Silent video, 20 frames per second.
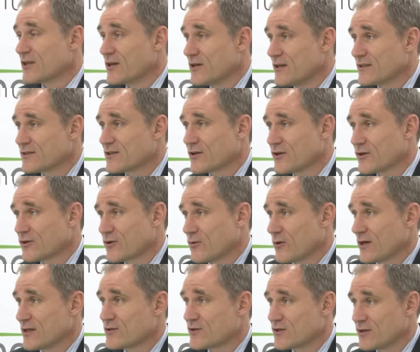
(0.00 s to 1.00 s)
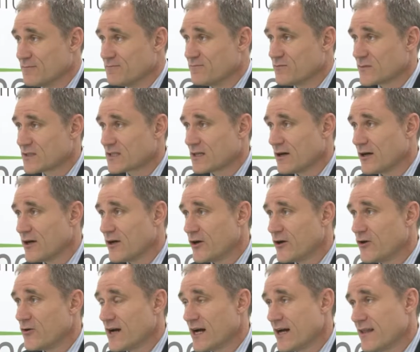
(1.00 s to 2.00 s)
so that's a good question.
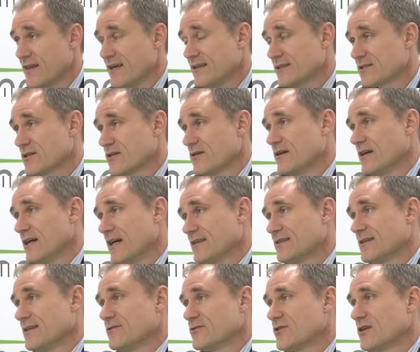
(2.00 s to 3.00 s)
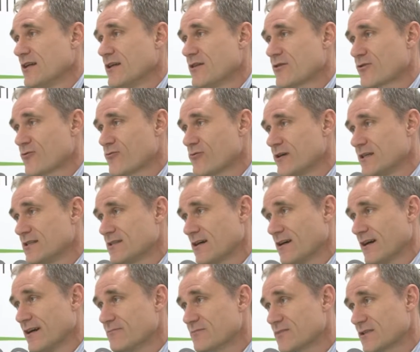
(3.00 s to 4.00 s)
So there's essentially 3
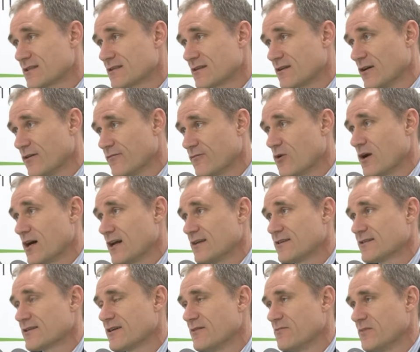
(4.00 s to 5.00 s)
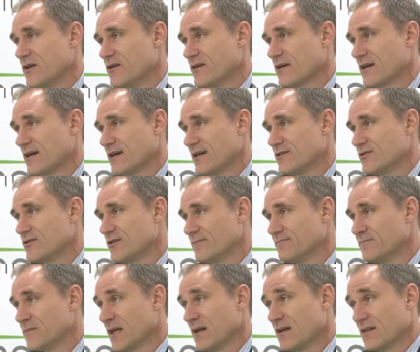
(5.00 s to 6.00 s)
types of wireless communication.
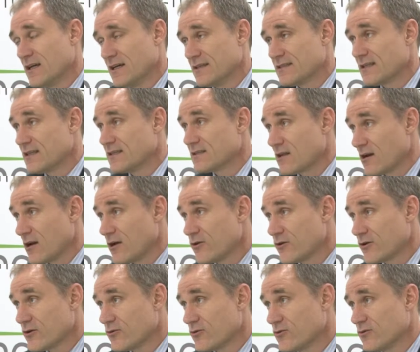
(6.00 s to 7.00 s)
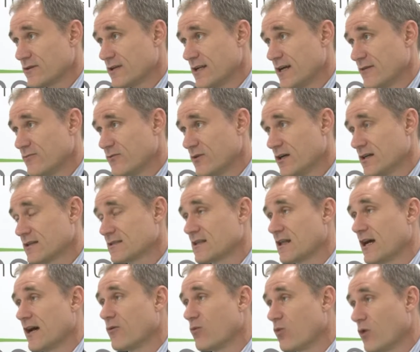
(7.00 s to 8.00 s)
There's these local networks
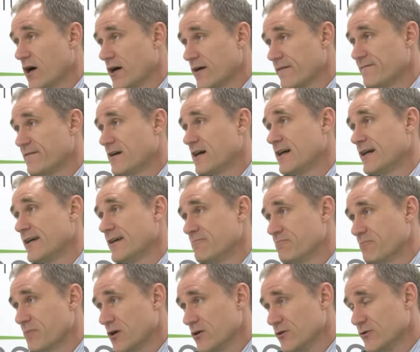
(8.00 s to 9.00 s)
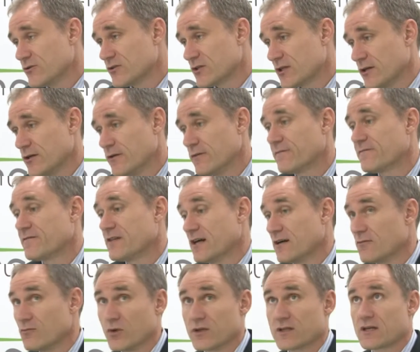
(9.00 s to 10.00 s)
like Wi-Fi and Bluetooth
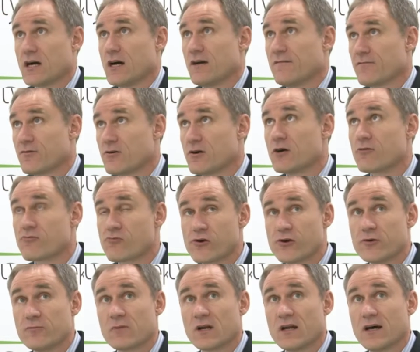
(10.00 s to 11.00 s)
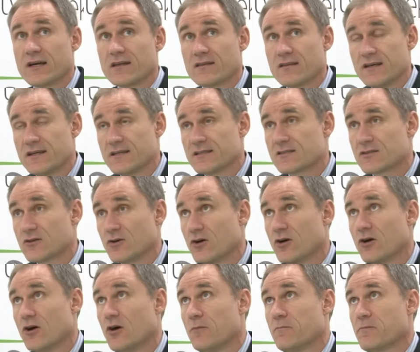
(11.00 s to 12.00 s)
that would cover a room like this,
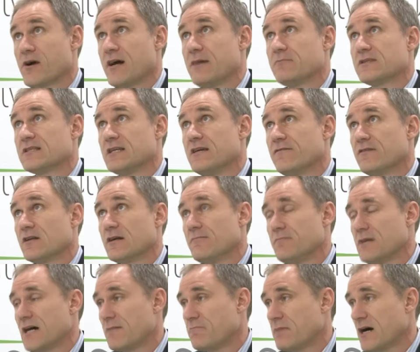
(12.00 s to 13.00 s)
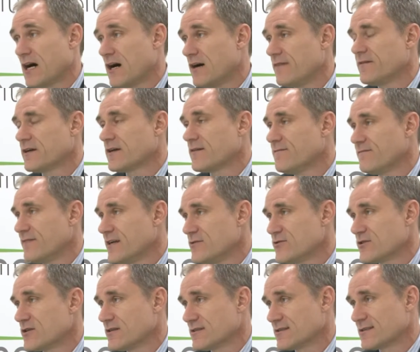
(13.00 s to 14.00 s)
or perhaps even a part of a
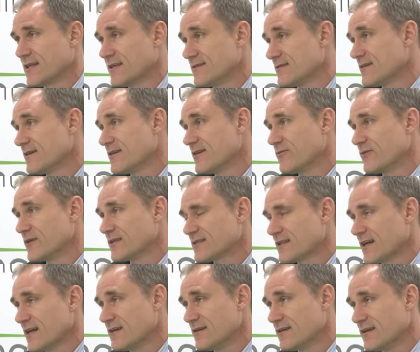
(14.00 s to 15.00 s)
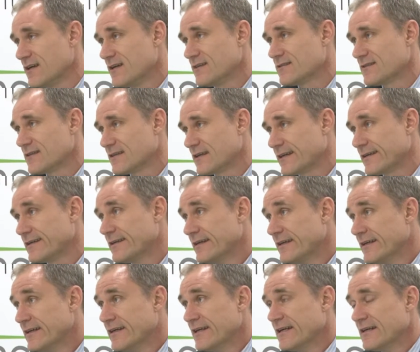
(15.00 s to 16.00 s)
convention center that we're sat in here today.
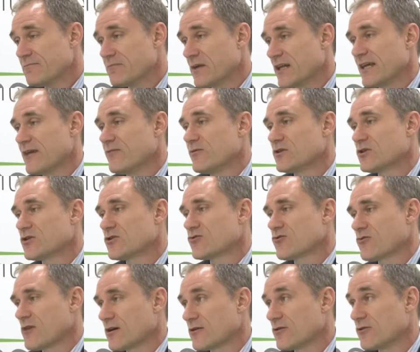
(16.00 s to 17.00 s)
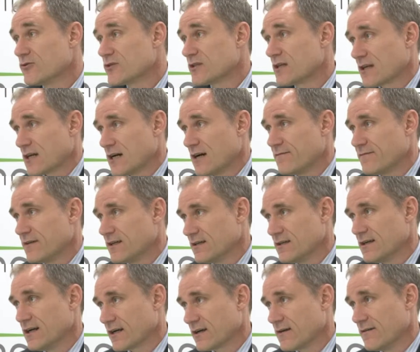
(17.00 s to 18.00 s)
But they would struggle to cover
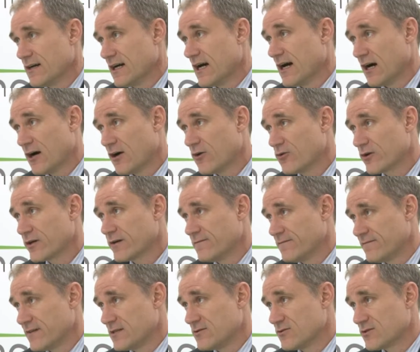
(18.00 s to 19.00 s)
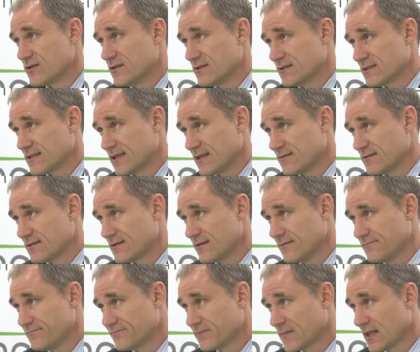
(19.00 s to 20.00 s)
a whole convention
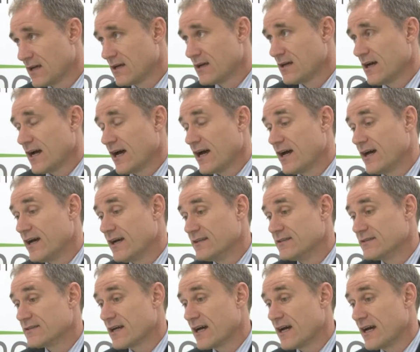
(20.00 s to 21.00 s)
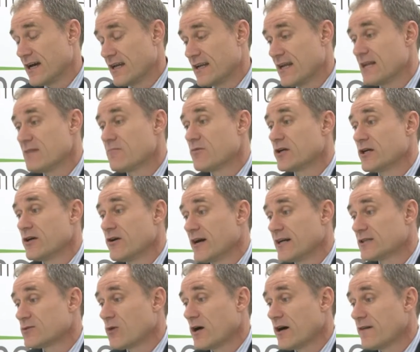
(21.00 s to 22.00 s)
center. And anybody who
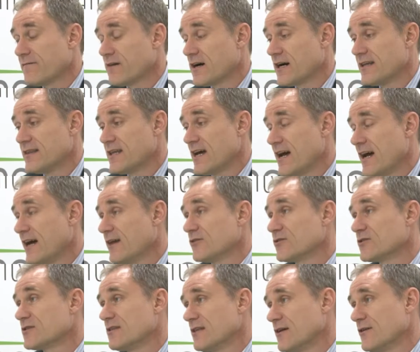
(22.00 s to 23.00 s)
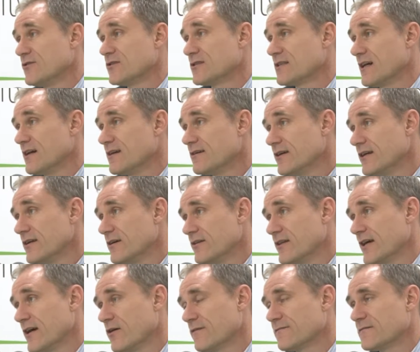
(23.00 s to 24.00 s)
has Wi-Fi in their house knows that
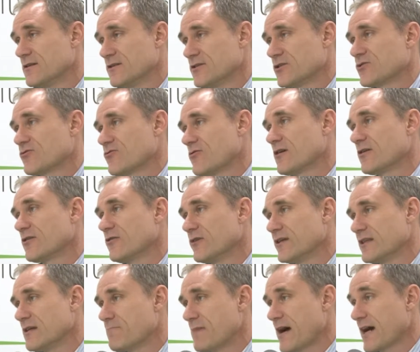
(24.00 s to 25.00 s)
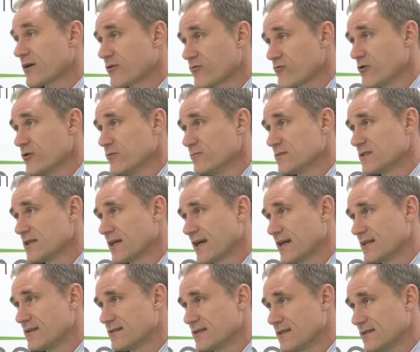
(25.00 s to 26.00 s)
they often struggle in the back room to
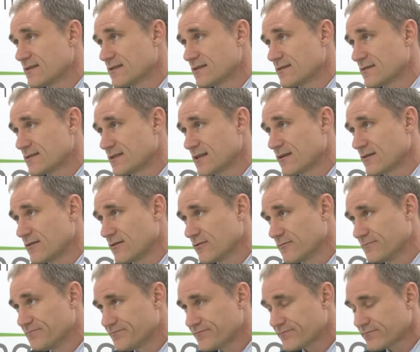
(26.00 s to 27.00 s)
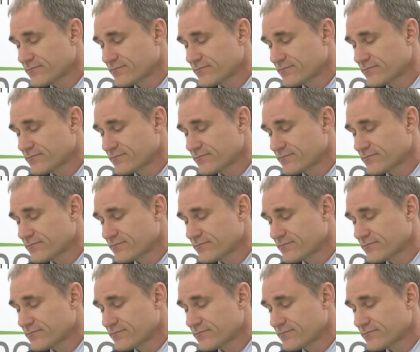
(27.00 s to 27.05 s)
get a decent signal.